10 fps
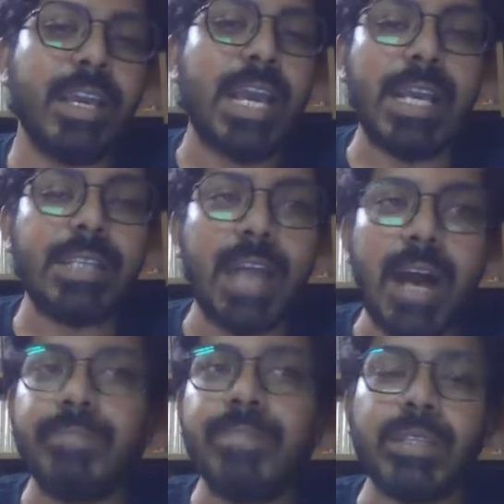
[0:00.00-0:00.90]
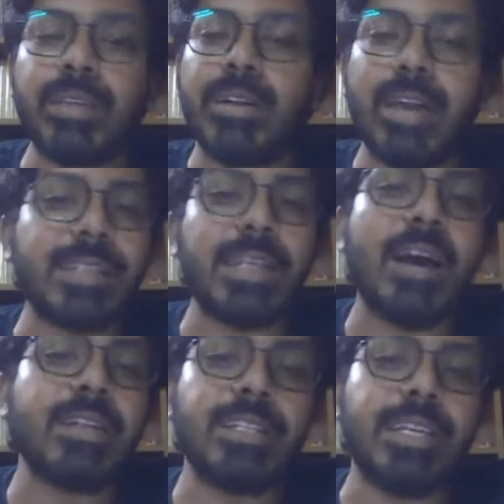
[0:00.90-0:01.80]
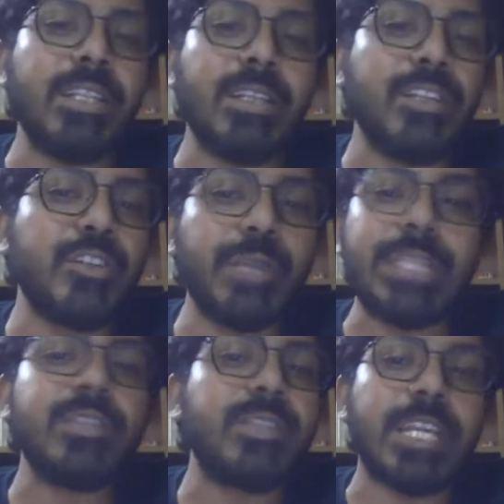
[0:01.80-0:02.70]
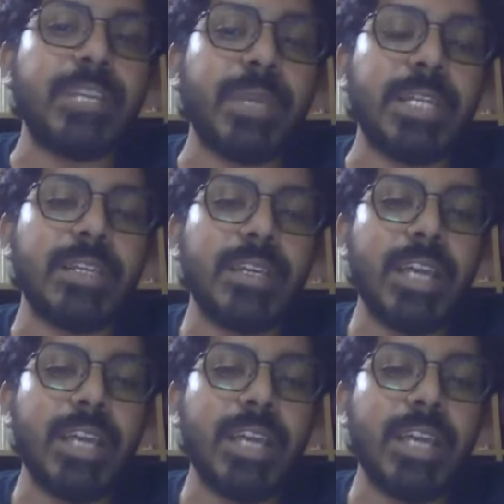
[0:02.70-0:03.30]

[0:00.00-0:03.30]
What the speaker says: As Ambedkar asserted in his written statement,